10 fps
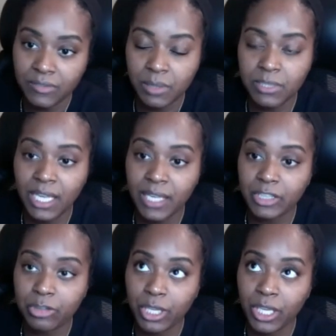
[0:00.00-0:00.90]

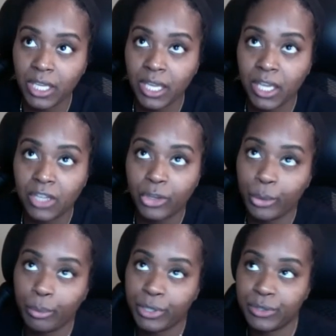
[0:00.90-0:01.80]
Sometimes we
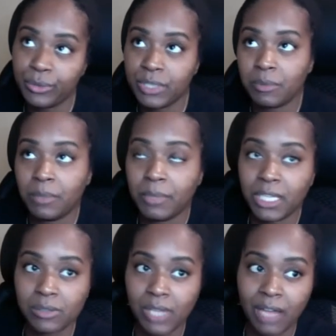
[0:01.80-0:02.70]
don't pursue something
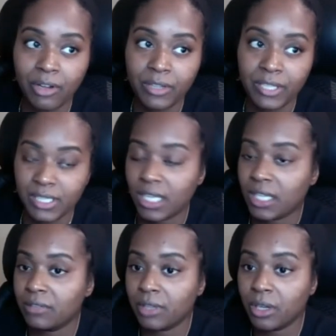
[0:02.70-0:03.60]
because we have all these
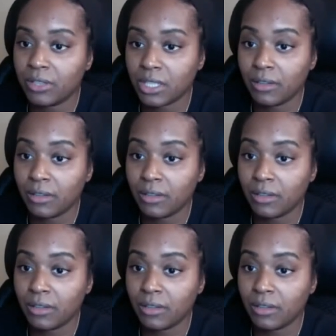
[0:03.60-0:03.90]
negative thoughts,